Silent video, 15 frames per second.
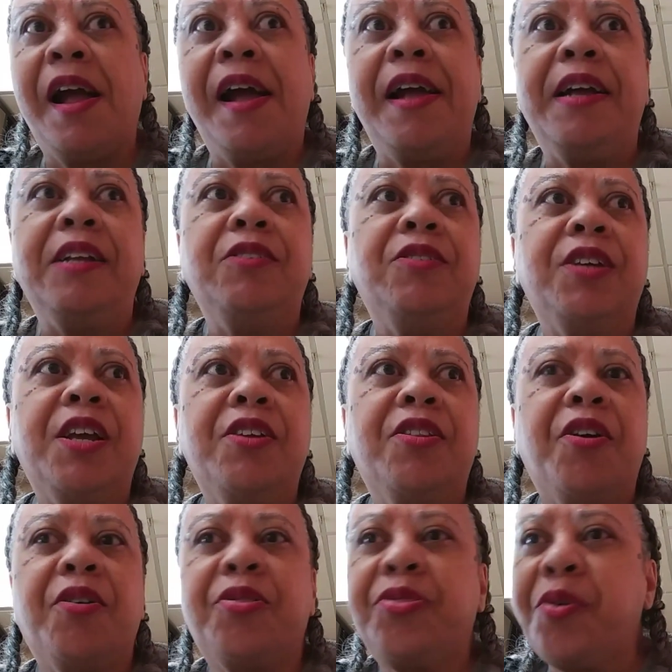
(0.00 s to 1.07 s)
and in
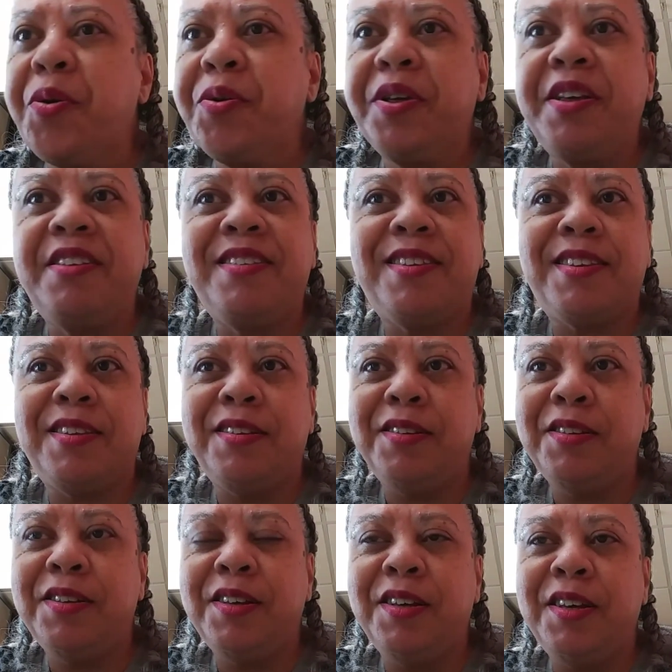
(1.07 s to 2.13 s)
their 30s,
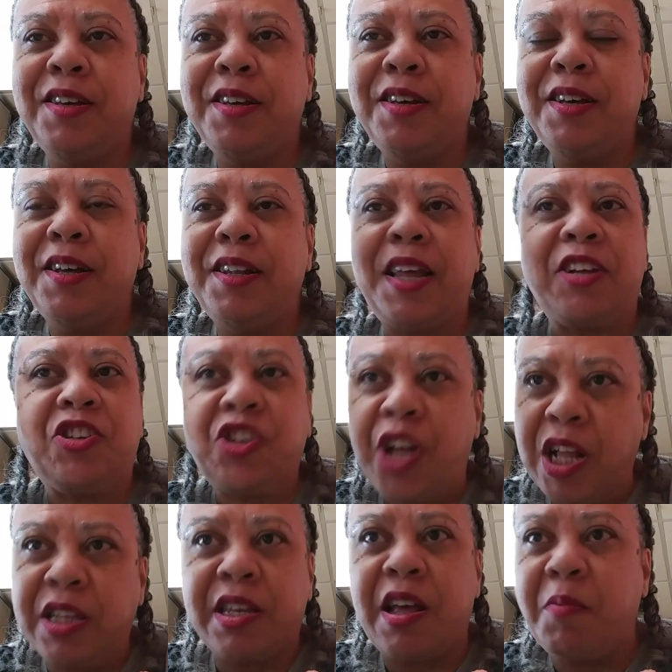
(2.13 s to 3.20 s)
like
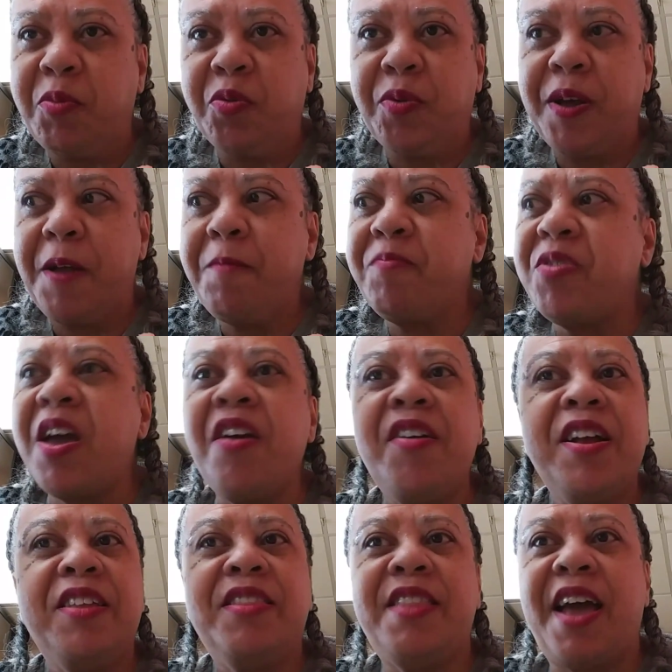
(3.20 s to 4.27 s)
Chantel Marie,
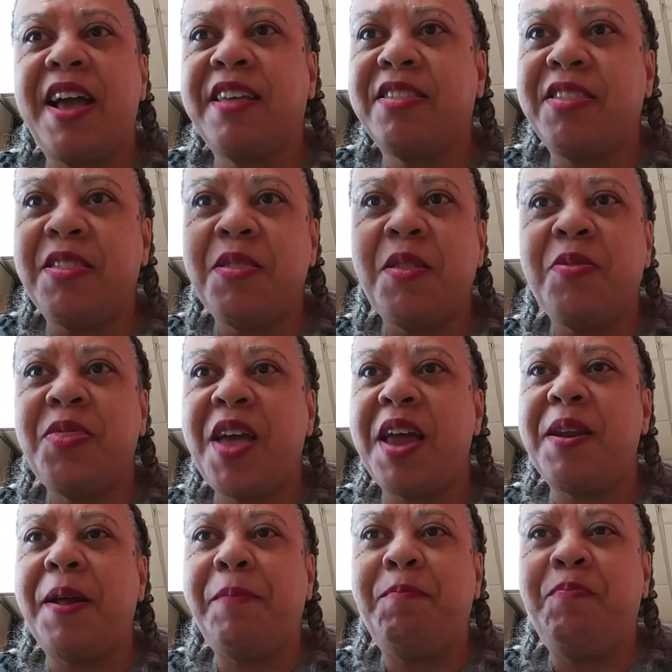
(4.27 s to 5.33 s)
they're in like
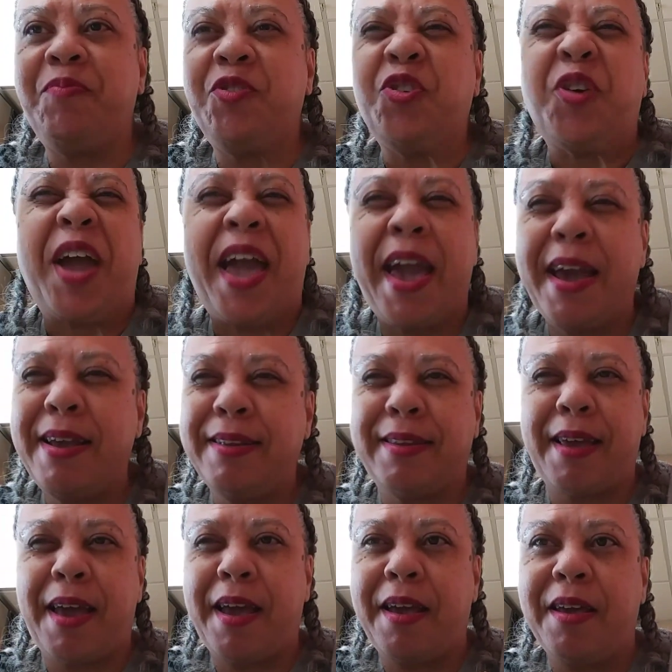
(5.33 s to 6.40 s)
that, your
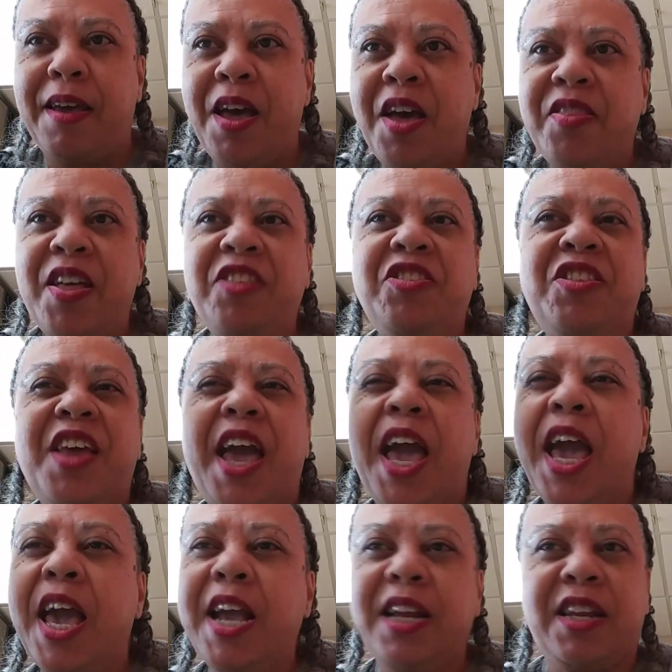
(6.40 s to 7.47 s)
heyday. That's the
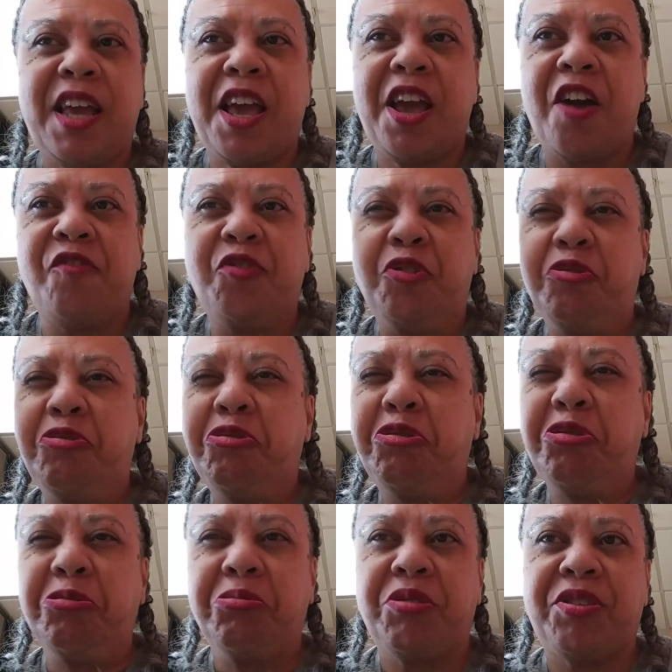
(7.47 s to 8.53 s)
heyday of your
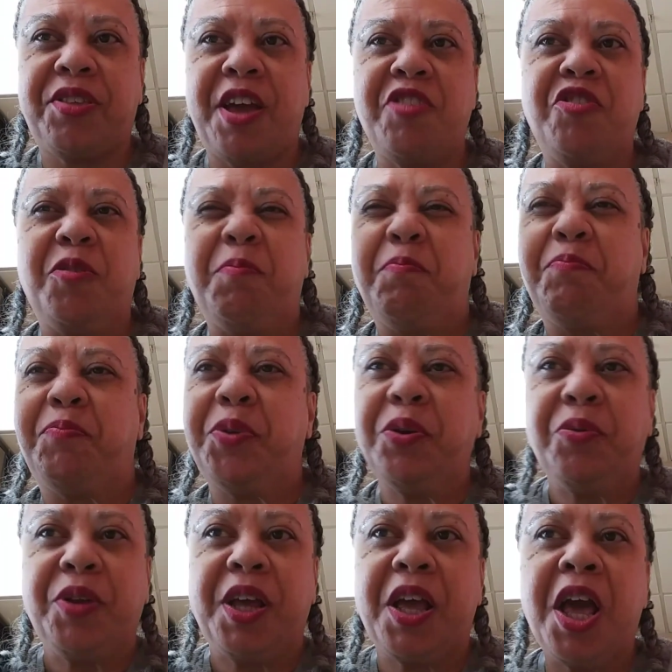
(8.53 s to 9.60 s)
youth and your
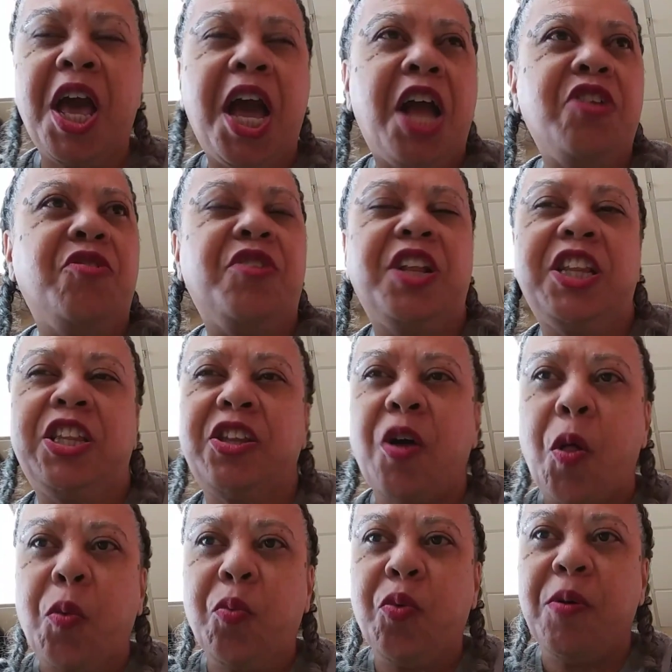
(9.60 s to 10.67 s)
beauty, and you're an
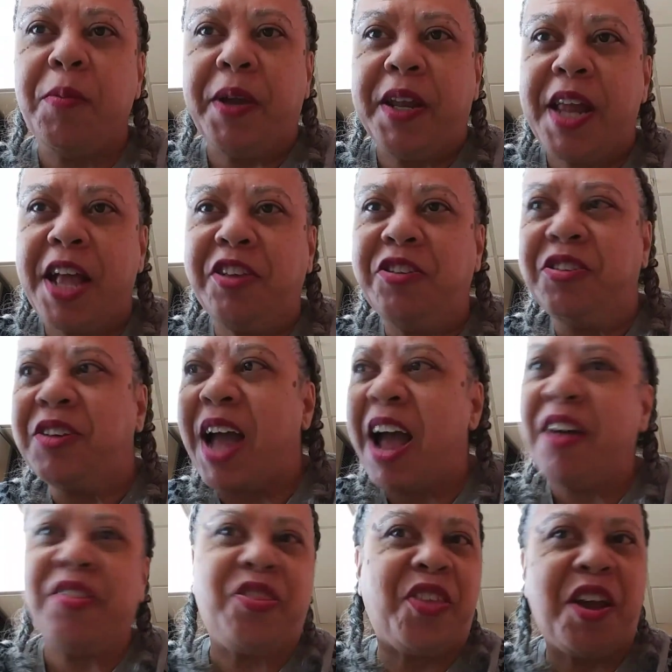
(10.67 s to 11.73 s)
adult woman, and you're
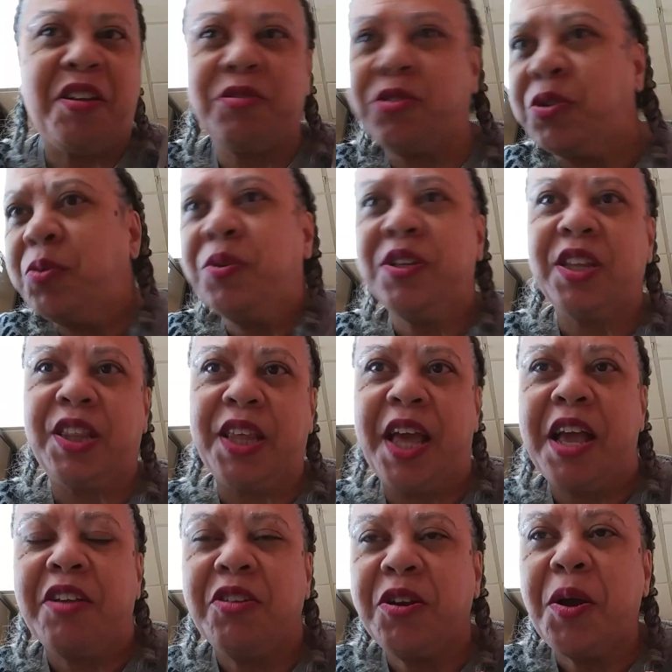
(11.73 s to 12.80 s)
out there doing the
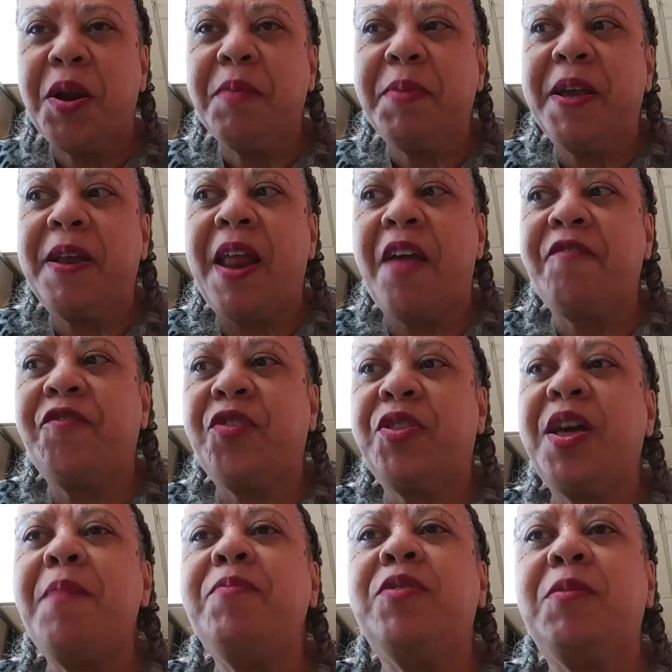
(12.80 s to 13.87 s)
thing, you know what I mean? And for
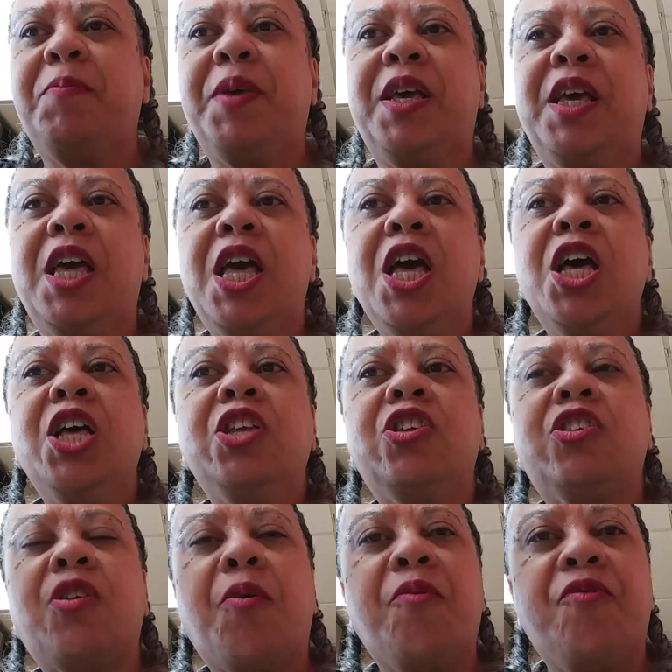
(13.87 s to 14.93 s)
them to be
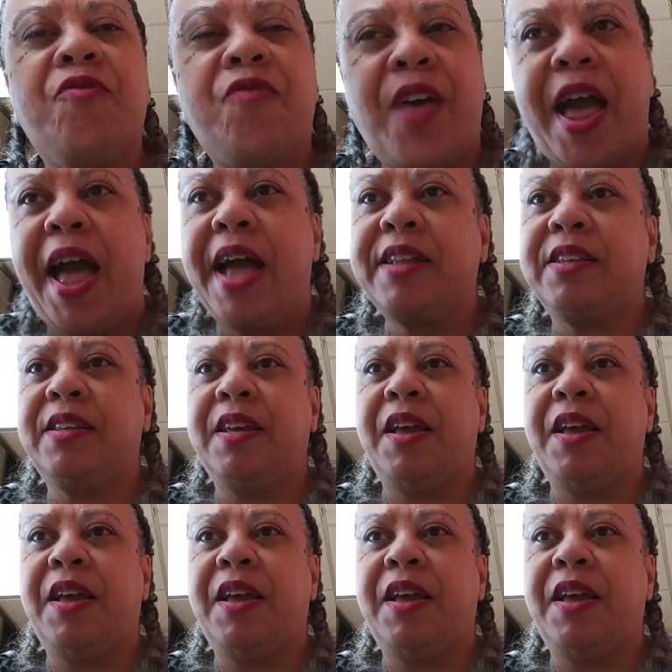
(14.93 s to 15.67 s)
so fat,